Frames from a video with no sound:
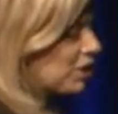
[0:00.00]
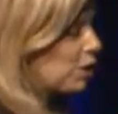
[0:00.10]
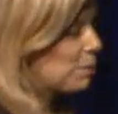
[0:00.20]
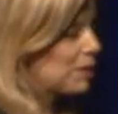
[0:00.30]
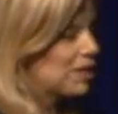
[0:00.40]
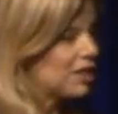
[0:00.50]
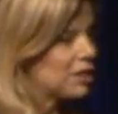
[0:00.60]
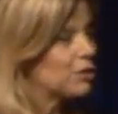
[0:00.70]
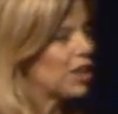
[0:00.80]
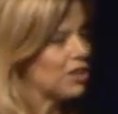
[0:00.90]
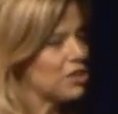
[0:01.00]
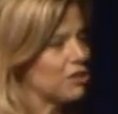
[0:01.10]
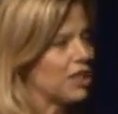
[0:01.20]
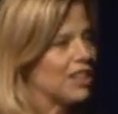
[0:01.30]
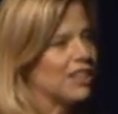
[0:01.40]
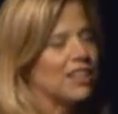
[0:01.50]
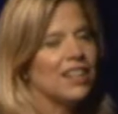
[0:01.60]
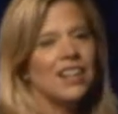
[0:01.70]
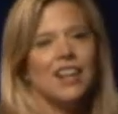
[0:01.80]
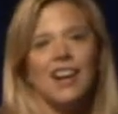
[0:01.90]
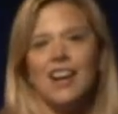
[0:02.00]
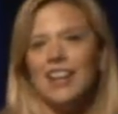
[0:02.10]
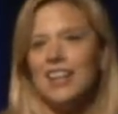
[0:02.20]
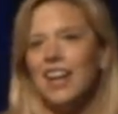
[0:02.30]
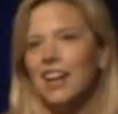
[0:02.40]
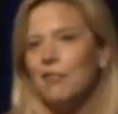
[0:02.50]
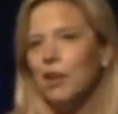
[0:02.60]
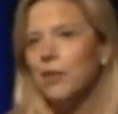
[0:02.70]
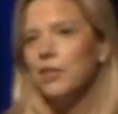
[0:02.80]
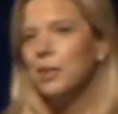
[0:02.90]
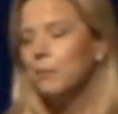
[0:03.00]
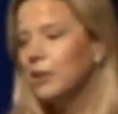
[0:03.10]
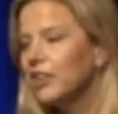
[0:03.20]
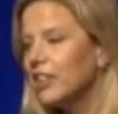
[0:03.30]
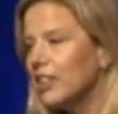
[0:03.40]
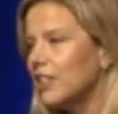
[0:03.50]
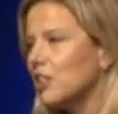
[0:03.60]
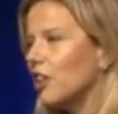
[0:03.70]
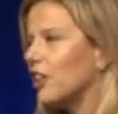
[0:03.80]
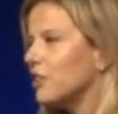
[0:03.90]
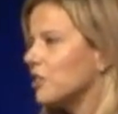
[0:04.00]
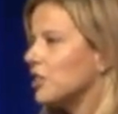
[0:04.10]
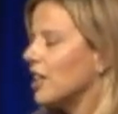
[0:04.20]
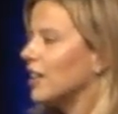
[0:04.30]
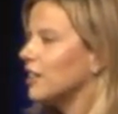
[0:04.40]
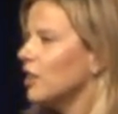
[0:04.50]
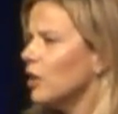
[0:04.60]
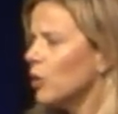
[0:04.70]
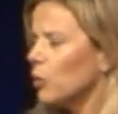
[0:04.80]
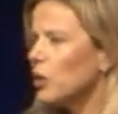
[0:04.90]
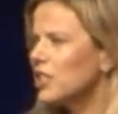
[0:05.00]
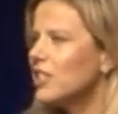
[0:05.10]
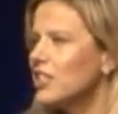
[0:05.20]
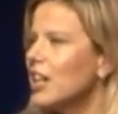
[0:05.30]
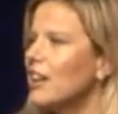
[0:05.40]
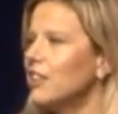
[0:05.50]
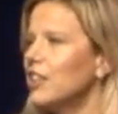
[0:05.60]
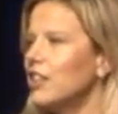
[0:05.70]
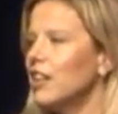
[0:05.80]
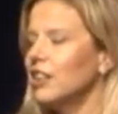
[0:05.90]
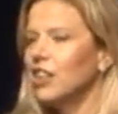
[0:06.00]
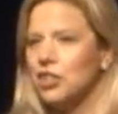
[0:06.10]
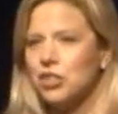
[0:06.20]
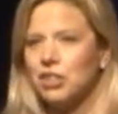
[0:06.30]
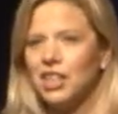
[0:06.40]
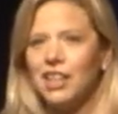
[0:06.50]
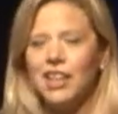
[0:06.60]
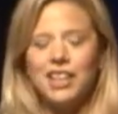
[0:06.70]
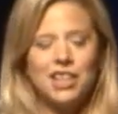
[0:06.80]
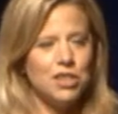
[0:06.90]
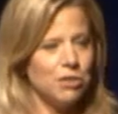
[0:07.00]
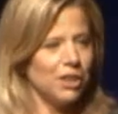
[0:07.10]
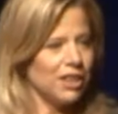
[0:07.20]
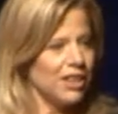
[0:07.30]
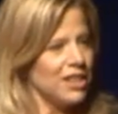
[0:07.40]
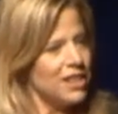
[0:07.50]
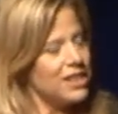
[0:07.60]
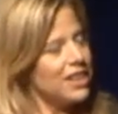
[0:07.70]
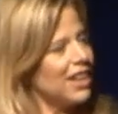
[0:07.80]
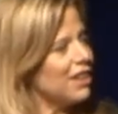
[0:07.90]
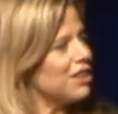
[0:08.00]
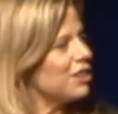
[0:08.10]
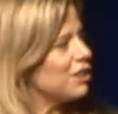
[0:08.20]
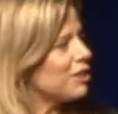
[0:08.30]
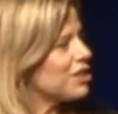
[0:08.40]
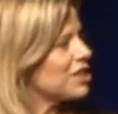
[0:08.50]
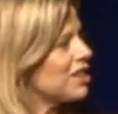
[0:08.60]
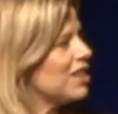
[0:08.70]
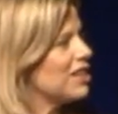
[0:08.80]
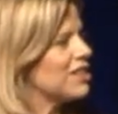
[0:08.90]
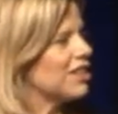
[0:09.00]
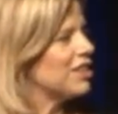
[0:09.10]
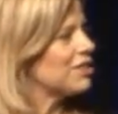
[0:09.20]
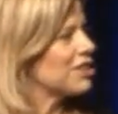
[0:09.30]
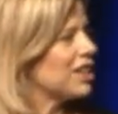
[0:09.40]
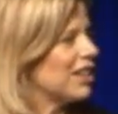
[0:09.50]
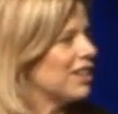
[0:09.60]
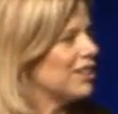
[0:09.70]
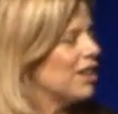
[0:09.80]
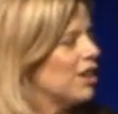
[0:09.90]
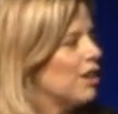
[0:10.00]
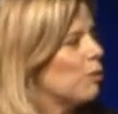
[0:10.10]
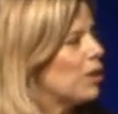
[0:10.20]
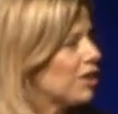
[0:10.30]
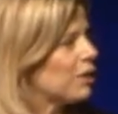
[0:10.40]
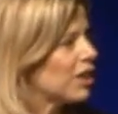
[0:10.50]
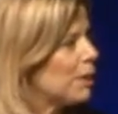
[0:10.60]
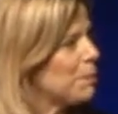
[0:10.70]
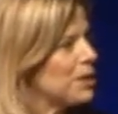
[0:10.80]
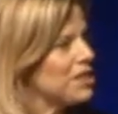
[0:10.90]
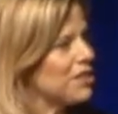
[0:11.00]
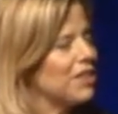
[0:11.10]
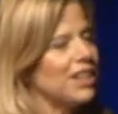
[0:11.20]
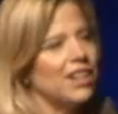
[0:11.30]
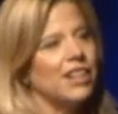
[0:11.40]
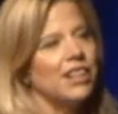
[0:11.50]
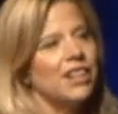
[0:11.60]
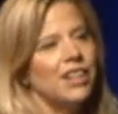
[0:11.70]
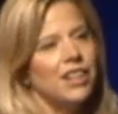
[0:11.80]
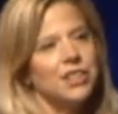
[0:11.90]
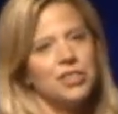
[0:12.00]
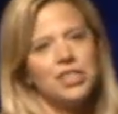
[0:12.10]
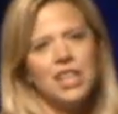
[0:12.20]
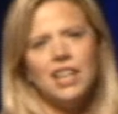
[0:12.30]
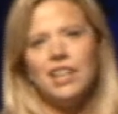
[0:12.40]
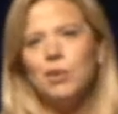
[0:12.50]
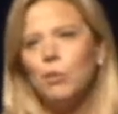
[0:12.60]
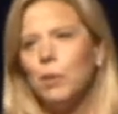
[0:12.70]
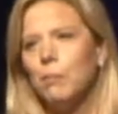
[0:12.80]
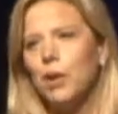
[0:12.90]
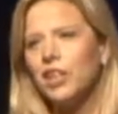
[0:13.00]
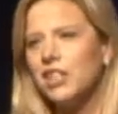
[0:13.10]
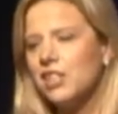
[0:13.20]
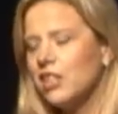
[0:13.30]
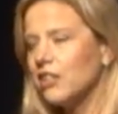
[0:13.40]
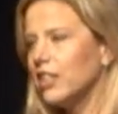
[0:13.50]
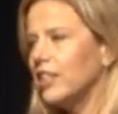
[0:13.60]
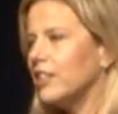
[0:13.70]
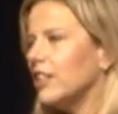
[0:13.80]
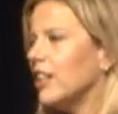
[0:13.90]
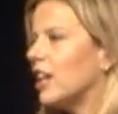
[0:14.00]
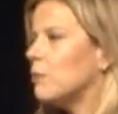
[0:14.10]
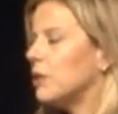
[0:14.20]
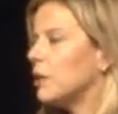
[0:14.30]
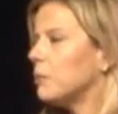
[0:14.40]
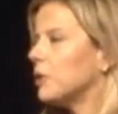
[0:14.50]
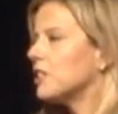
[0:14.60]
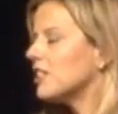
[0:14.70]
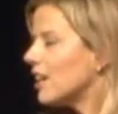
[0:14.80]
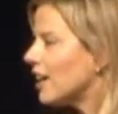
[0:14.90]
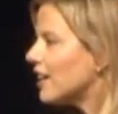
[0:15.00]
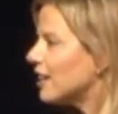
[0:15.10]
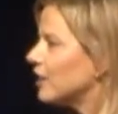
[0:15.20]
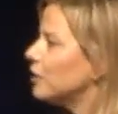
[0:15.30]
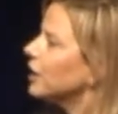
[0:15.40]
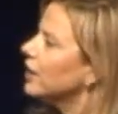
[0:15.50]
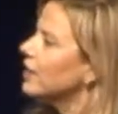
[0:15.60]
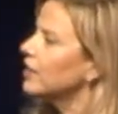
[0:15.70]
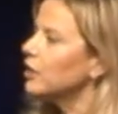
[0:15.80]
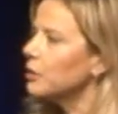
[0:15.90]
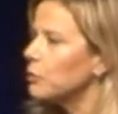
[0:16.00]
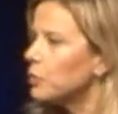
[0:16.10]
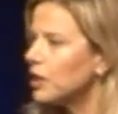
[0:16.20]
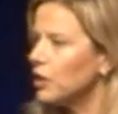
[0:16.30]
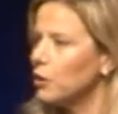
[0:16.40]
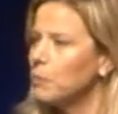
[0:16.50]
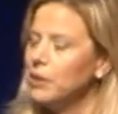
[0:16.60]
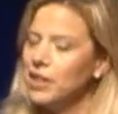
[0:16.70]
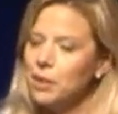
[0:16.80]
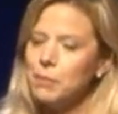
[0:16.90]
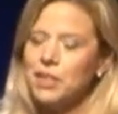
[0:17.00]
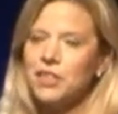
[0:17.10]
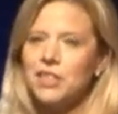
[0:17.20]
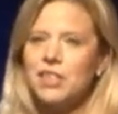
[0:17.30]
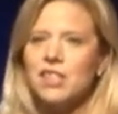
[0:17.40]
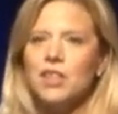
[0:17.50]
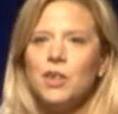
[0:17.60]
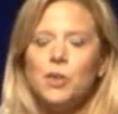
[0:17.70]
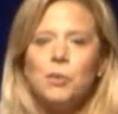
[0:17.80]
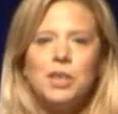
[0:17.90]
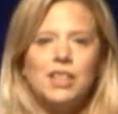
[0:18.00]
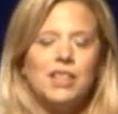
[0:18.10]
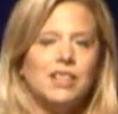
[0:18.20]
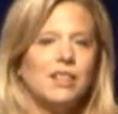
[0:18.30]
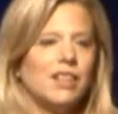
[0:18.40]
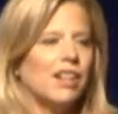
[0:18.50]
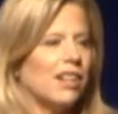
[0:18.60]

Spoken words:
to open in a new country, I have the ability to understand what's the talent in that country. I do a scan of the universities, understand what other companies are there, understand what markets they're in, and be able to say, okay, you know what, we can open there because we can